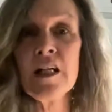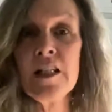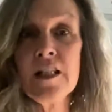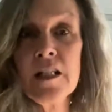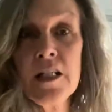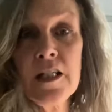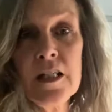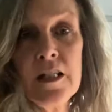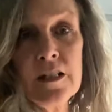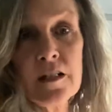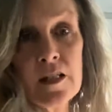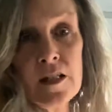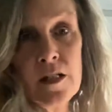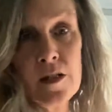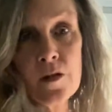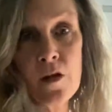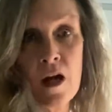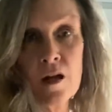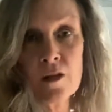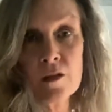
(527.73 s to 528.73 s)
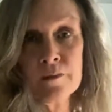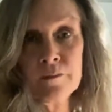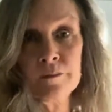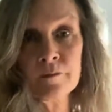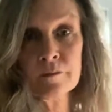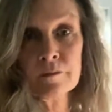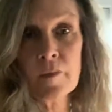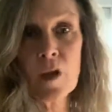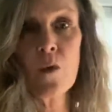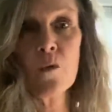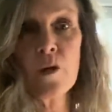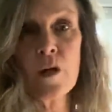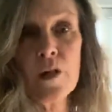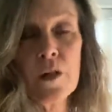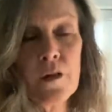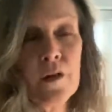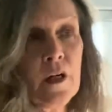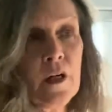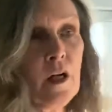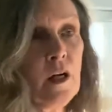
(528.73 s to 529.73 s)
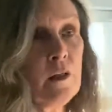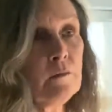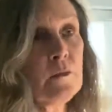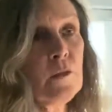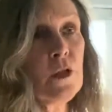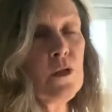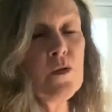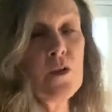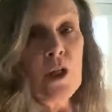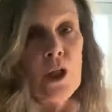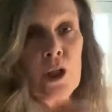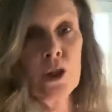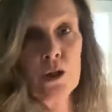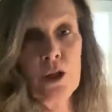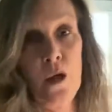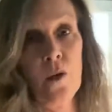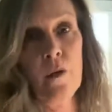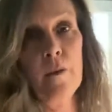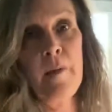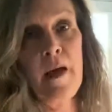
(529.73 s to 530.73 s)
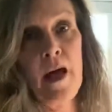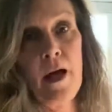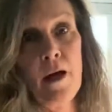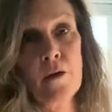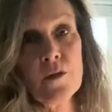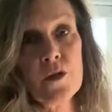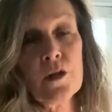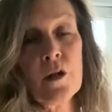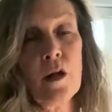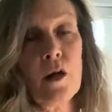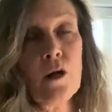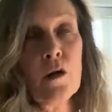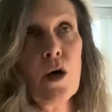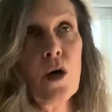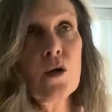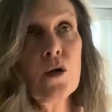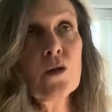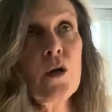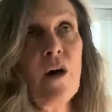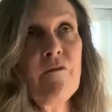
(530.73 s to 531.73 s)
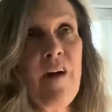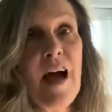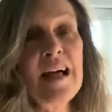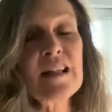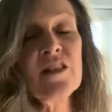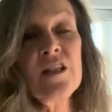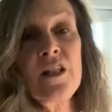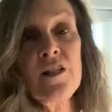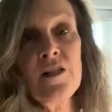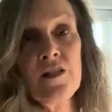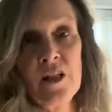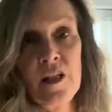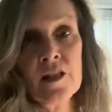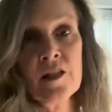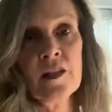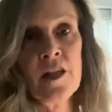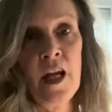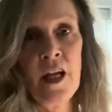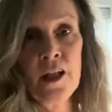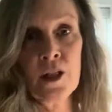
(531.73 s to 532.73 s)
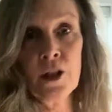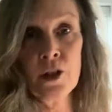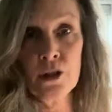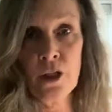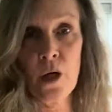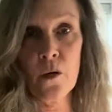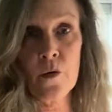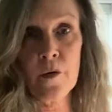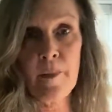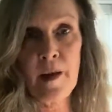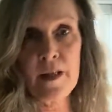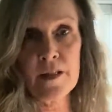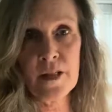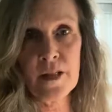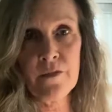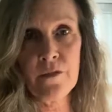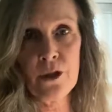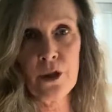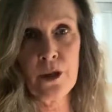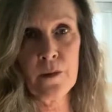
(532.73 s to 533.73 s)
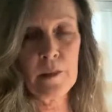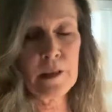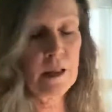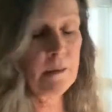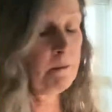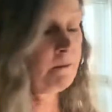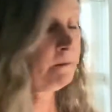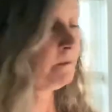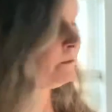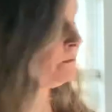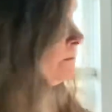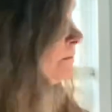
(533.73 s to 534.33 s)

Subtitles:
CDC schedule with using low amounts or vaccines that contain lower amounts of aluminum.